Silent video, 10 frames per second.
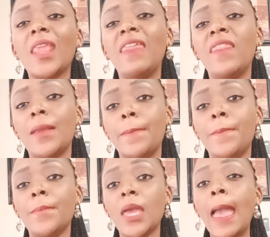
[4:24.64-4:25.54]
And then,
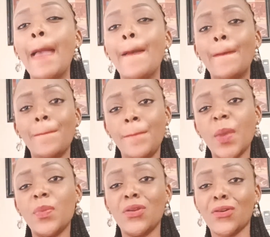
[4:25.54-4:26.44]

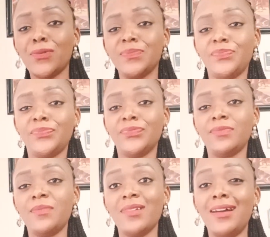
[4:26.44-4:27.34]
baby girl,
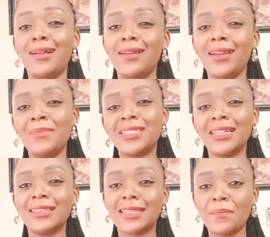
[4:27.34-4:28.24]
let me tell
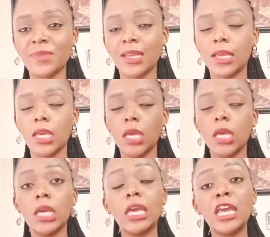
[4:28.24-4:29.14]
you something.
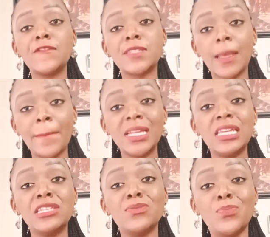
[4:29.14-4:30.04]
If
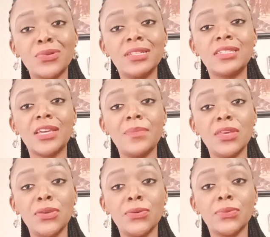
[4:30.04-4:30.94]
somebody is body
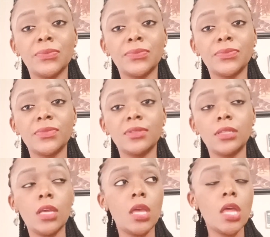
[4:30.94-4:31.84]
shaming you,
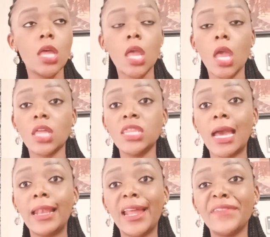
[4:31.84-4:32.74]

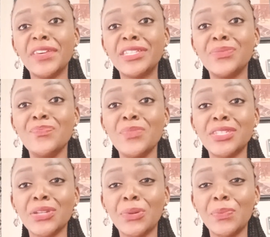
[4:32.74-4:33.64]
their life is
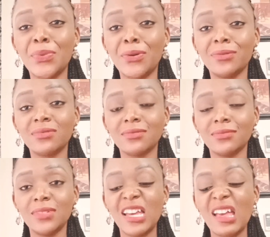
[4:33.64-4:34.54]
miserable.
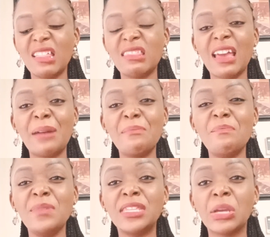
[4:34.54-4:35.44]
They are
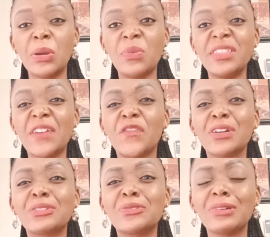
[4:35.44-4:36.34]
miserable. They are
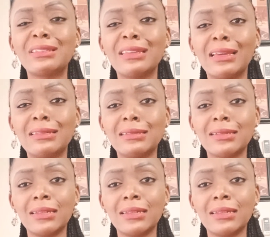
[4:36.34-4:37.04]
frustrated.